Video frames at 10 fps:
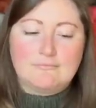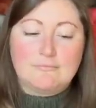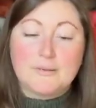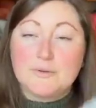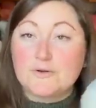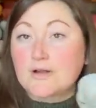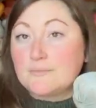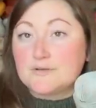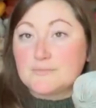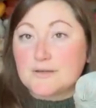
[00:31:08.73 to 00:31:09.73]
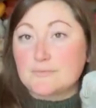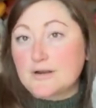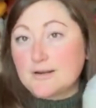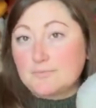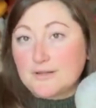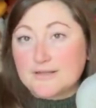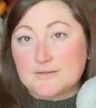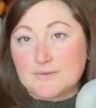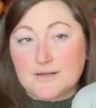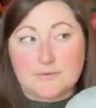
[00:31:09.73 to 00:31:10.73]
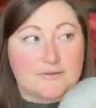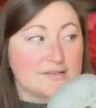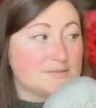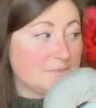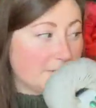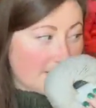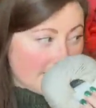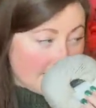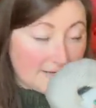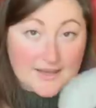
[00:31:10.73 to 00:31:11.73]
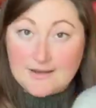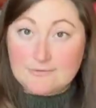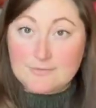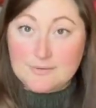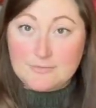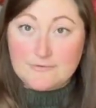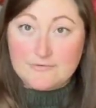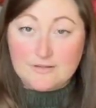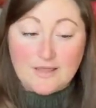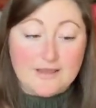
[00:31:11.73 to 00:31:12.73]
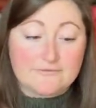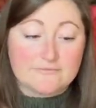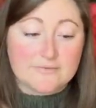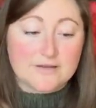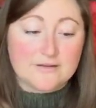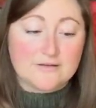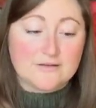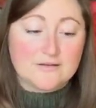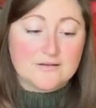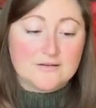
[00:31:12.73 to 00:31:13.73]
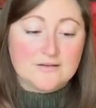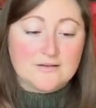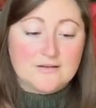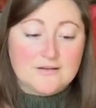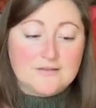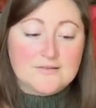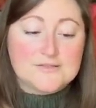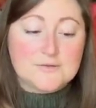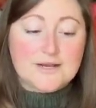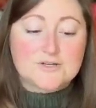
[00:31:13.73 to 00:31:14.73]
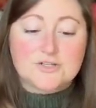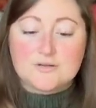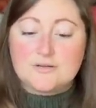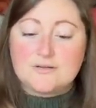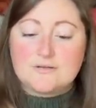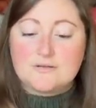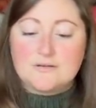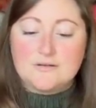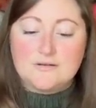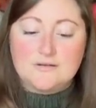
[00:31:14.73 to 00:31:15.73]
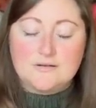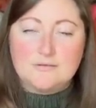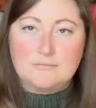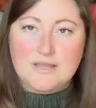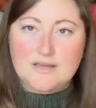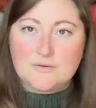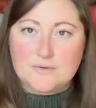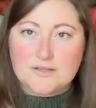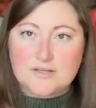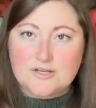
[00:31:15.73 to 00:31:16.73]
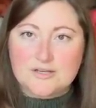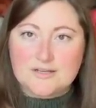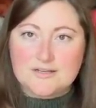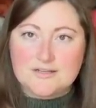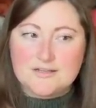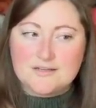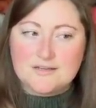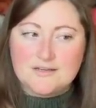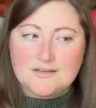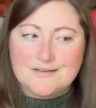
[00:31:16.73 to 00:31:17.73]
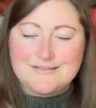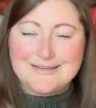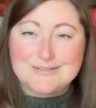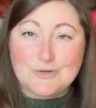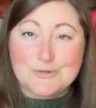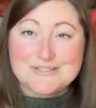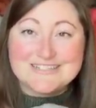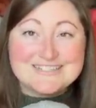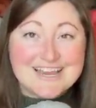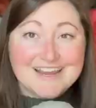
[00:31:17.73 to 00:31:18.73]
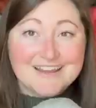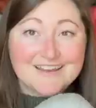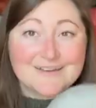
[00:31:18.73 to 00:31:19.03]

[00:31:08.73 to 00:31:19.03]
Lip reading: Maybe it'll come to me what I'd planned to make with this, but I can't remember for the life of me. This would actually make a really good like Tulsa tank,